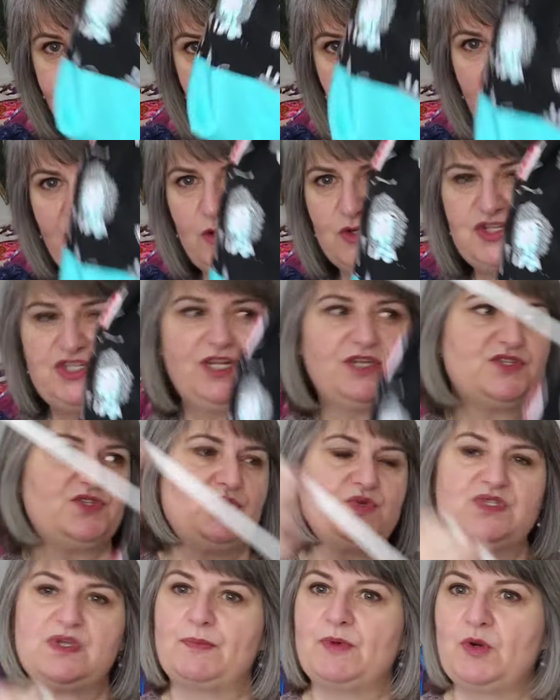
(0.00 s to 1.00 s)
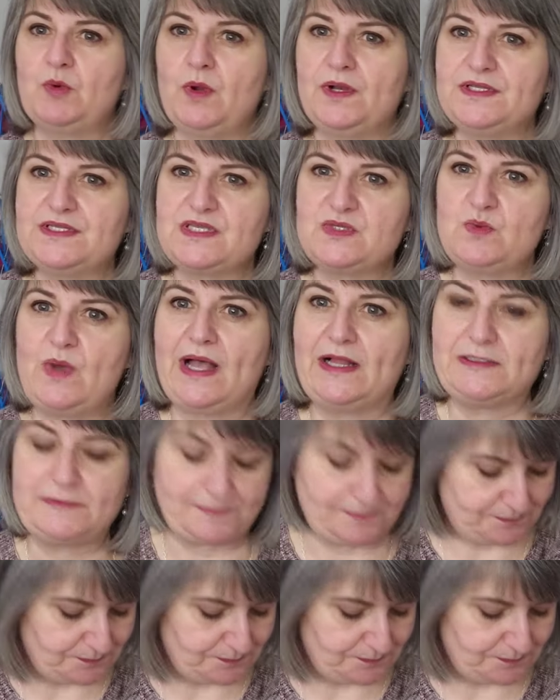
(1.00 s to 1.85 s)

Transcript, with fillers: I know she does do zippered ones as well.